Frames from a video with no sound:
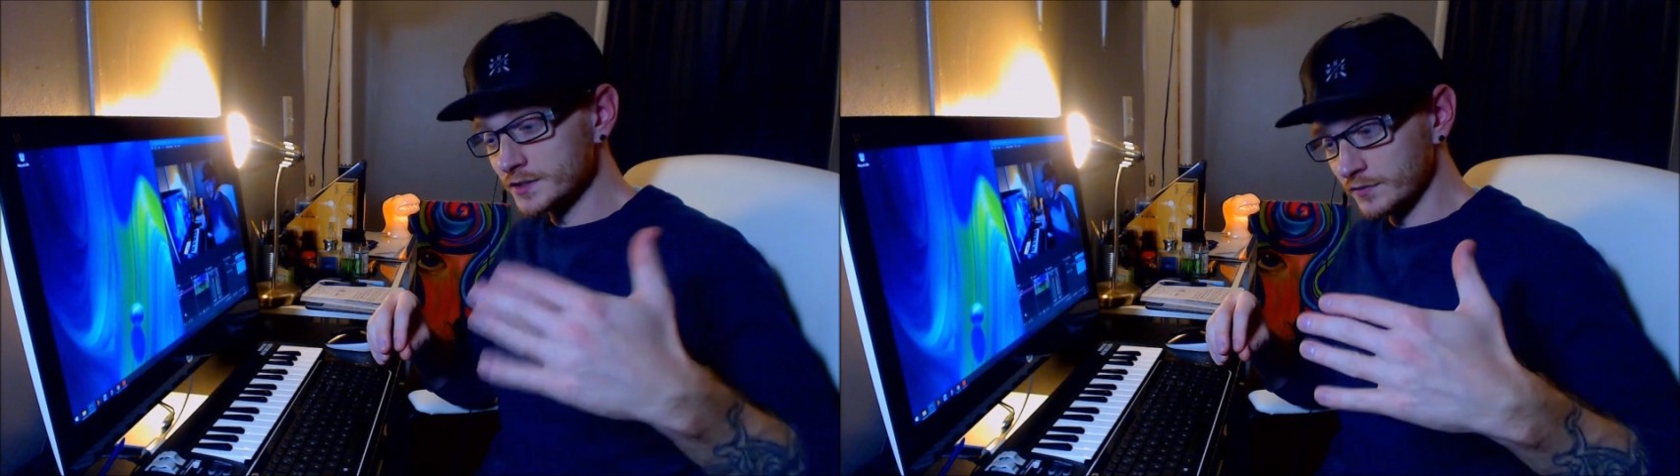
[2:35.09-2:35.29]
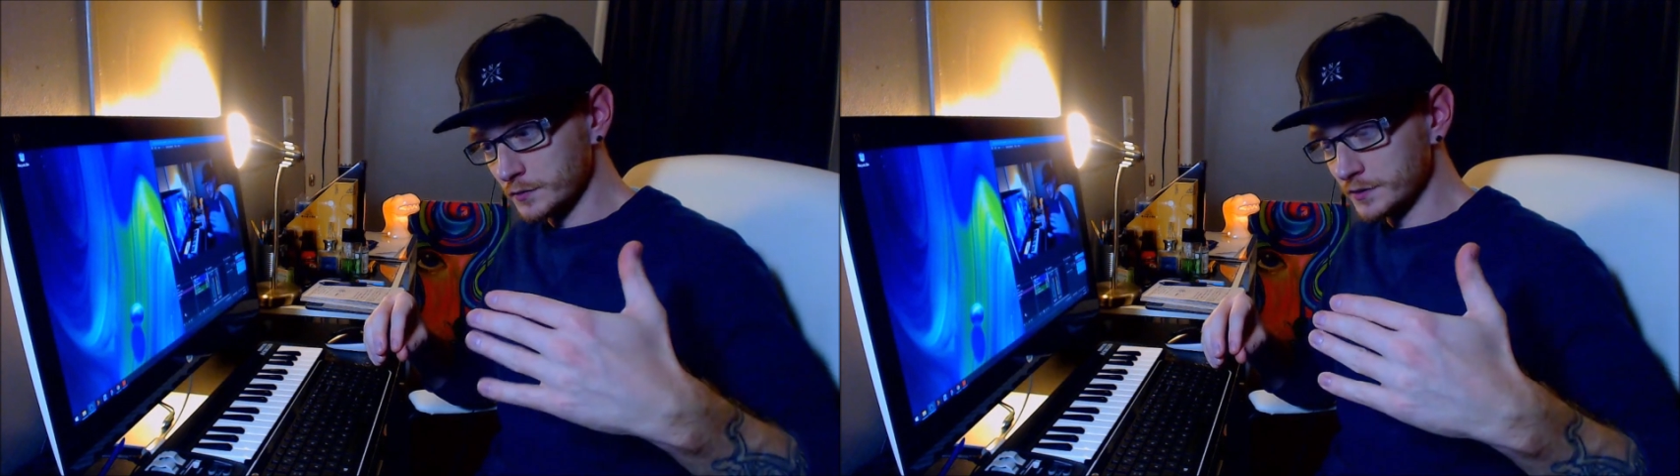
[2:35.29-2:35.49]

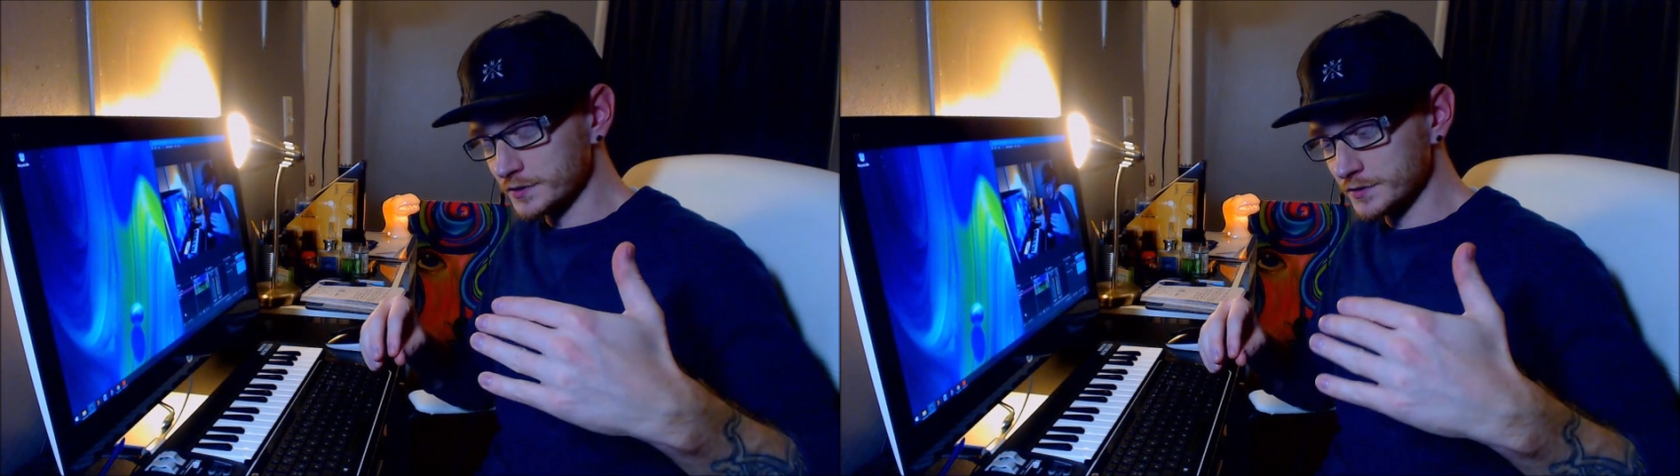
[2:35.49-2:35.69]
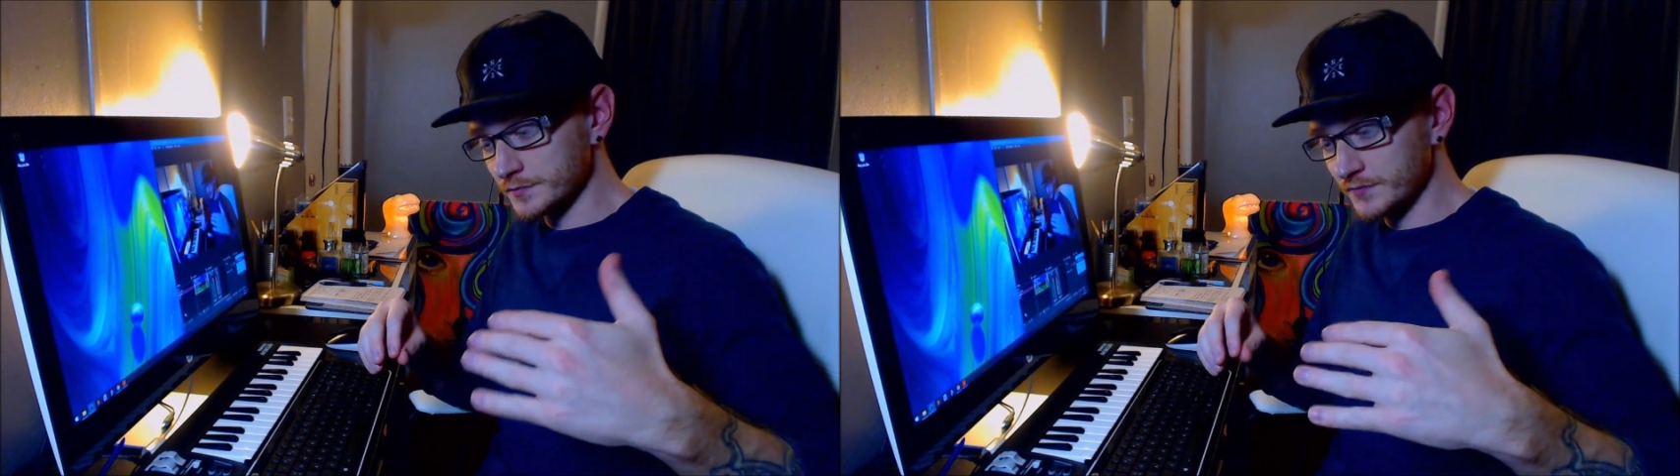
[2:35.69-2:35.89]
floor
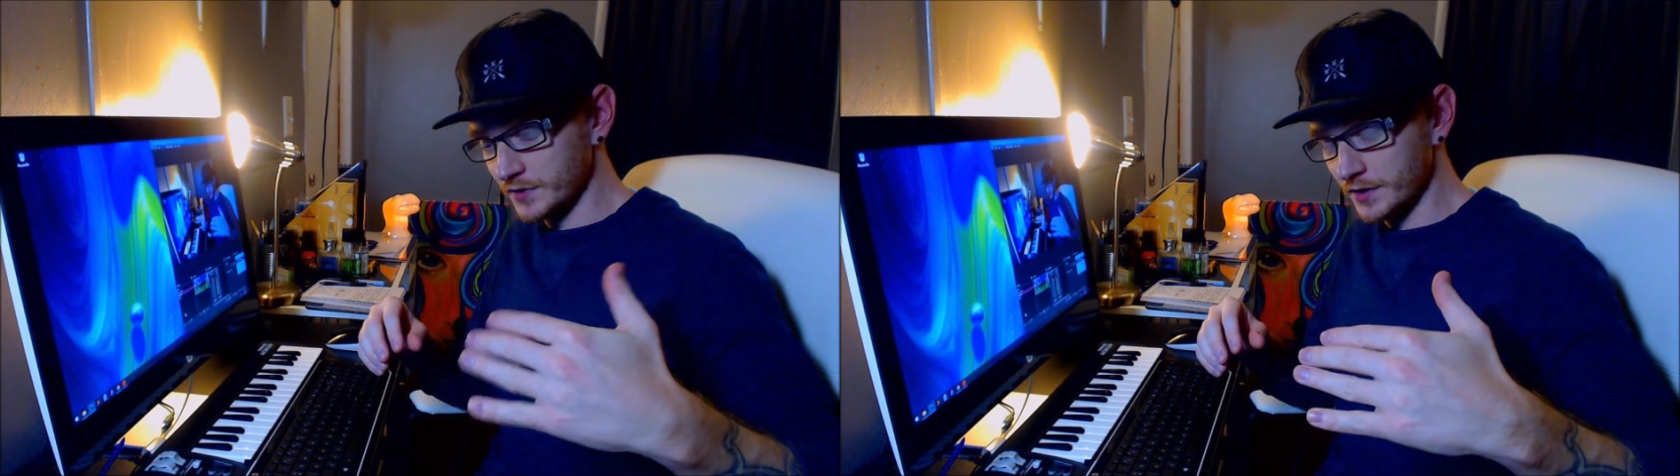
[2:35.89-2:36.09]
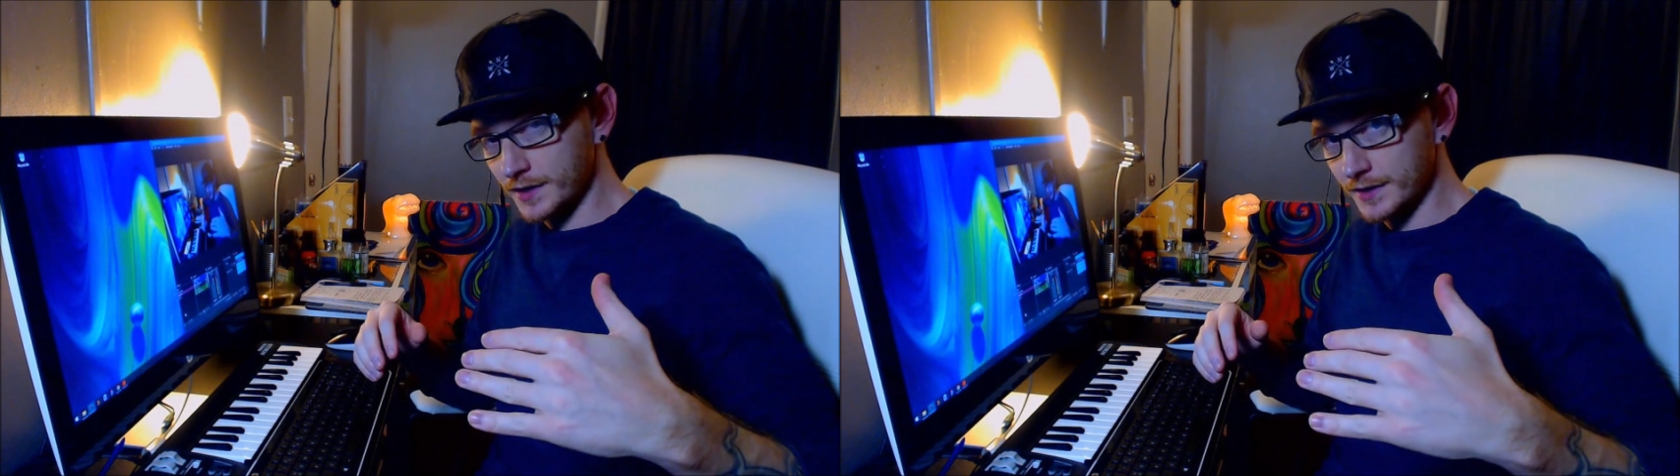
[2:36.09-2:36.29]
is
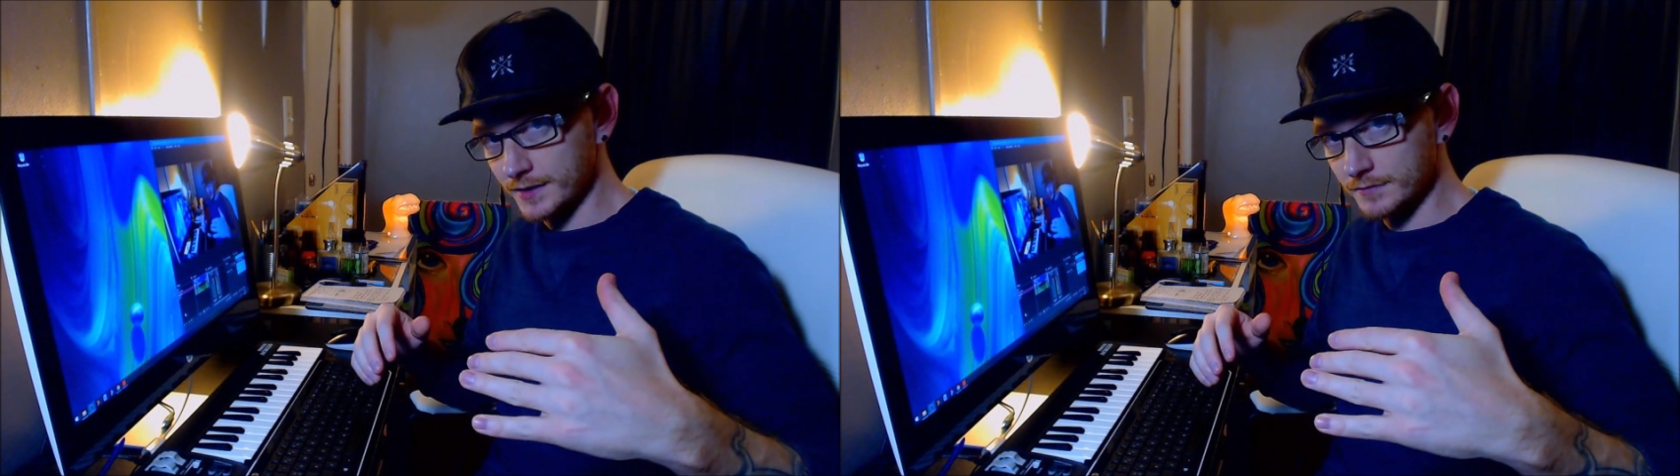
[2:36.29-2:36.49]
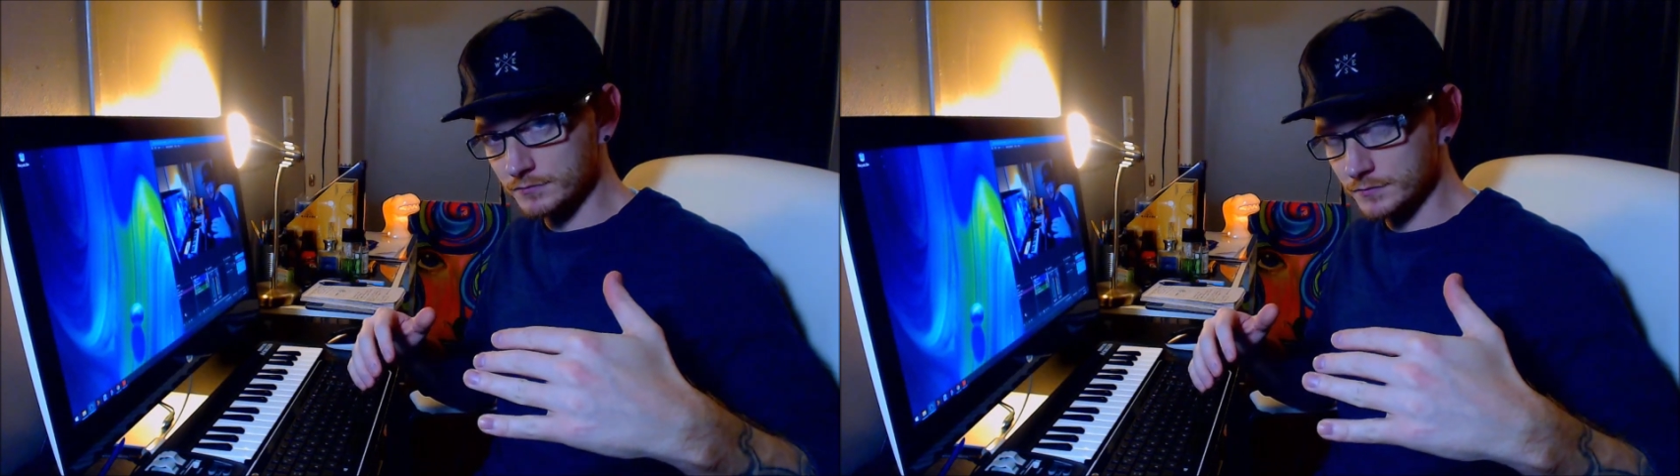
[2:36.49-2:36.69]
very high.